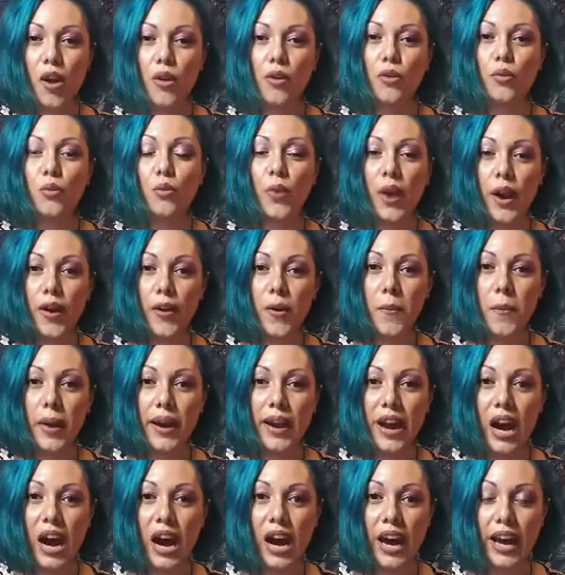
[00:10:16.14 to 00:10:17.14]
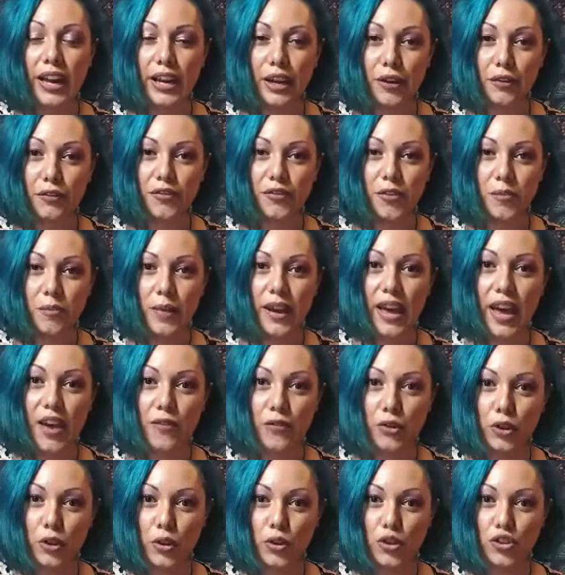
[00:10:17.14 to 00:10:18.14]
Where am I hiding from my
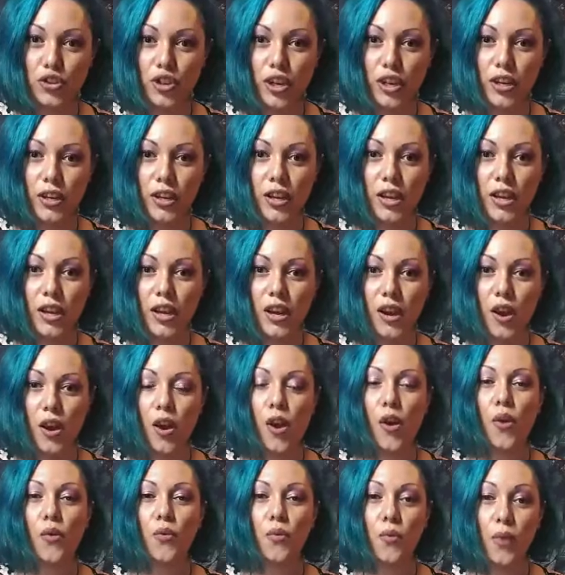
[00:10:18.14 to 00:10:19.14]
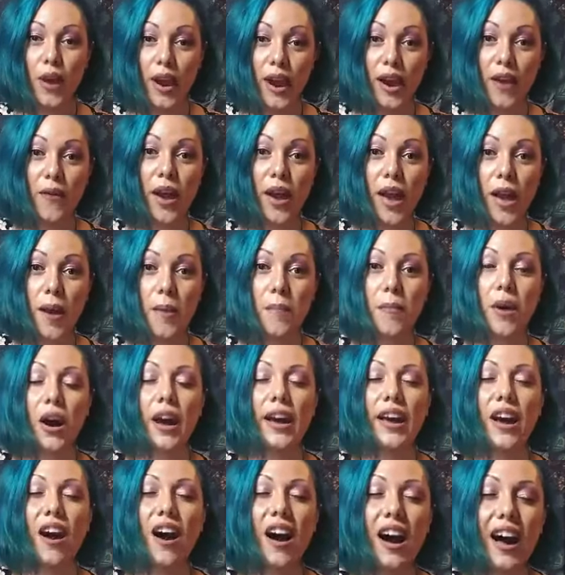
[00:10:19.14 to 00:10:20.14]
evolution? Where am
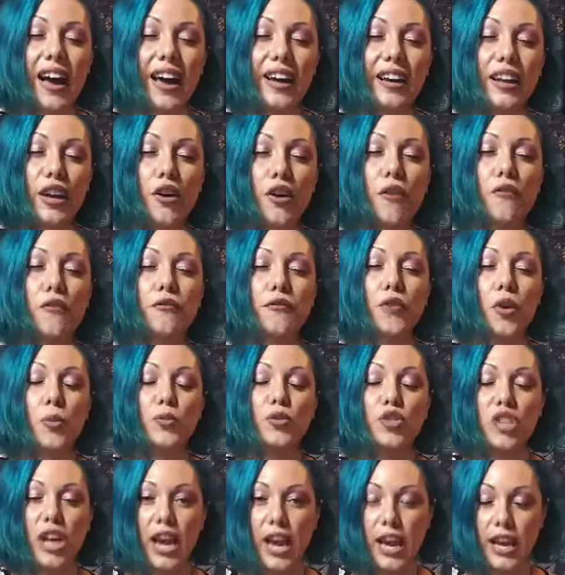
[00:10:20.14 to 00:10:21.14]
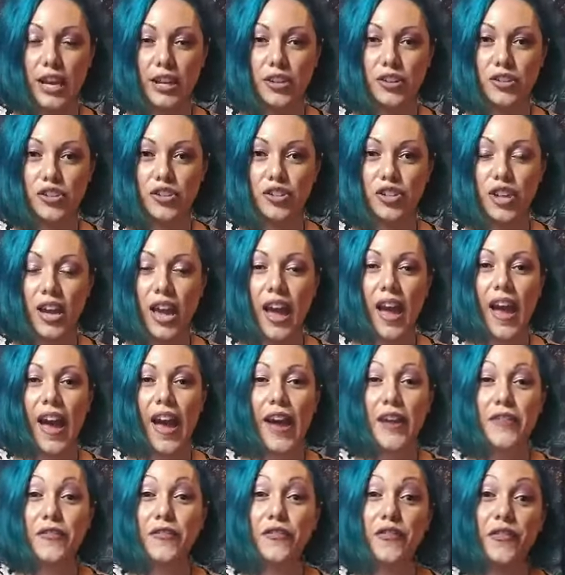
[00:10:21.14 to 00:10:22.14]
I hiding from change?
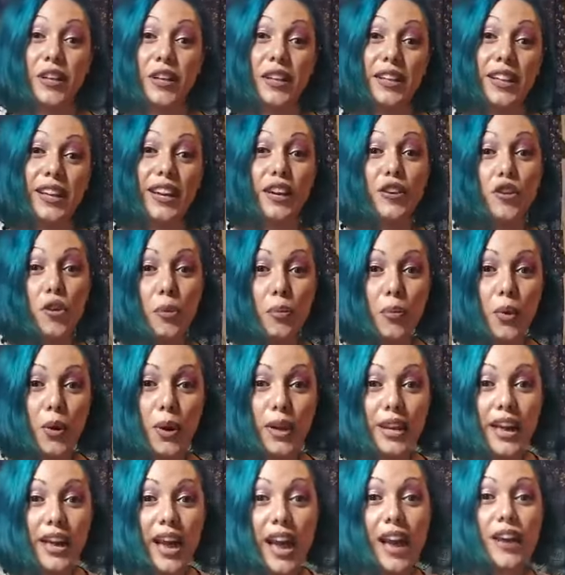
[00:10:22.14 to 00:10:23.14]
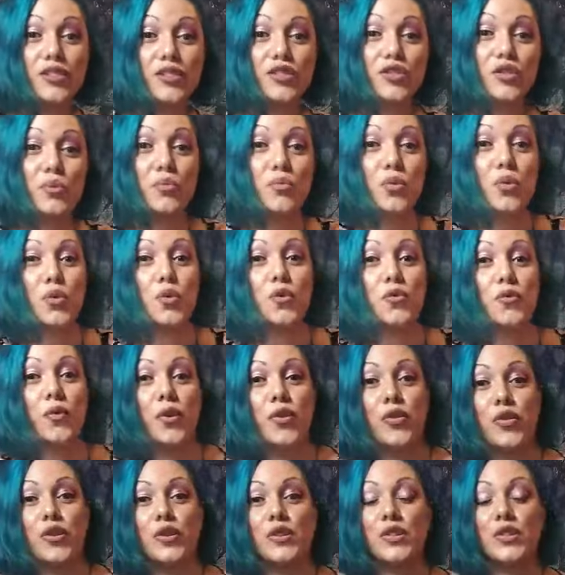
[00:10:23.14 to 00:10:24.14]
And feel it in your body as you move
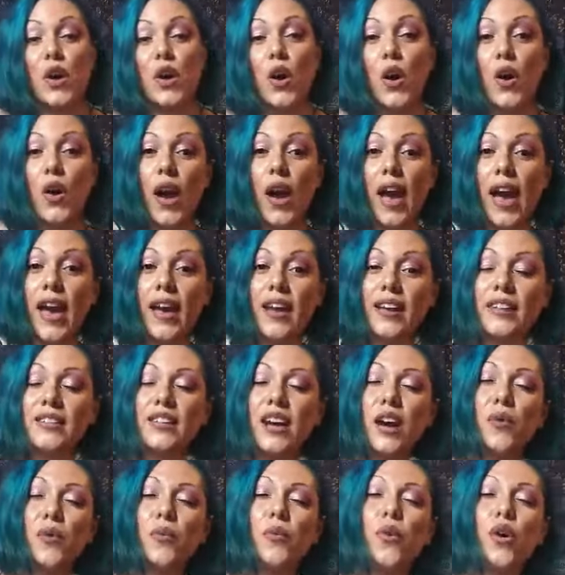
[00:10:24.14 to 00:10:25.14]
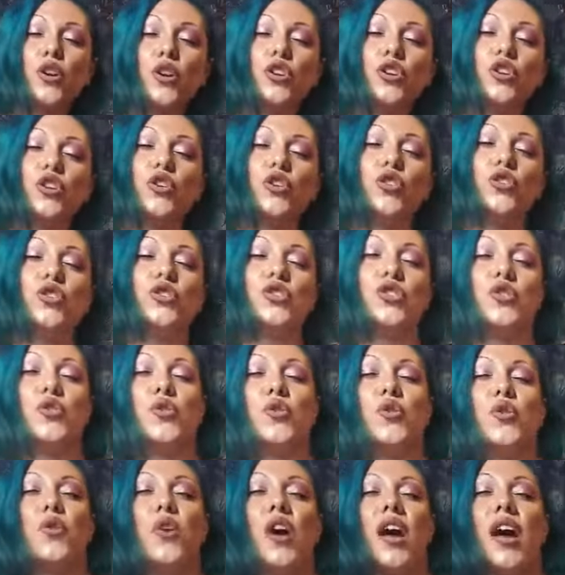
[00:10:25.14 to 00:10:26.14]
with the song. And I want you
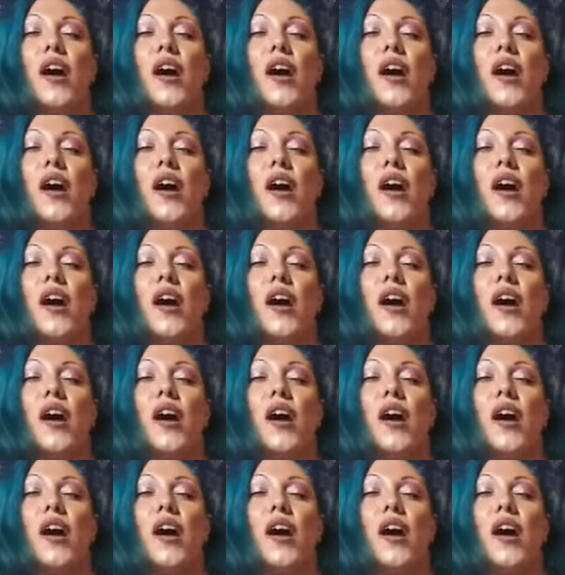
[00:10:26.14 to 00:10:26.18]
to